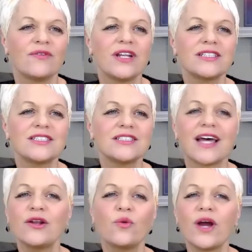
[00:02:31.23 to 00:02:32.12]
Vanessa's
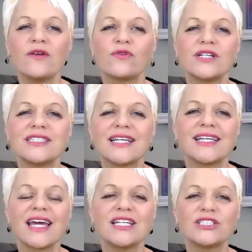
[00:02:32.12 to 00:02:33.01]
unwavering
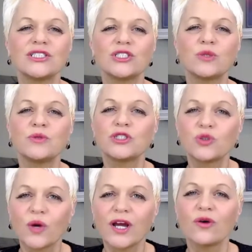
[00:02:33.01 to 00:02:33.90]
dedication to
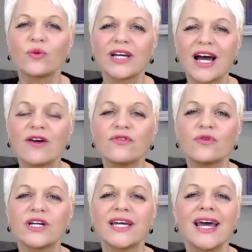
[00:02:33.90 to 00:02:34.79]
betrayal
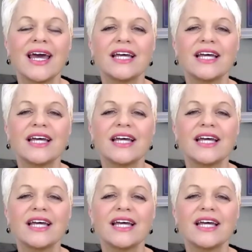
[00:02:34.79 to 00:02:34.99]
recovery